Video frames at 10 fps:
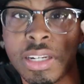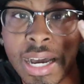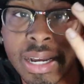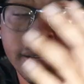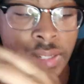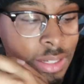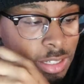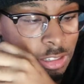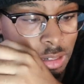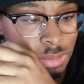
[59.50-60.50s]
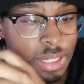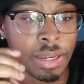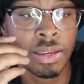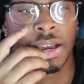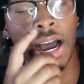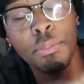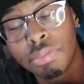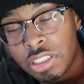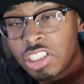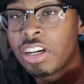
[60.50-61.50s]
not. You know what I'm saying? I'm
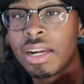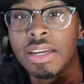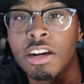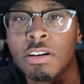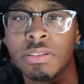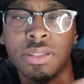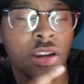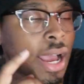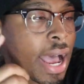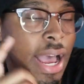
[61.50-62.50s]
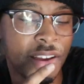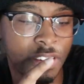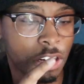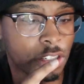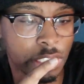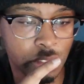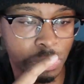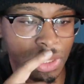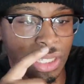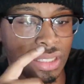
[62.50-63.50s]
pretty sure I haven't heard this
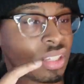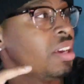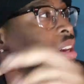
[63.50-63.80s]
one because,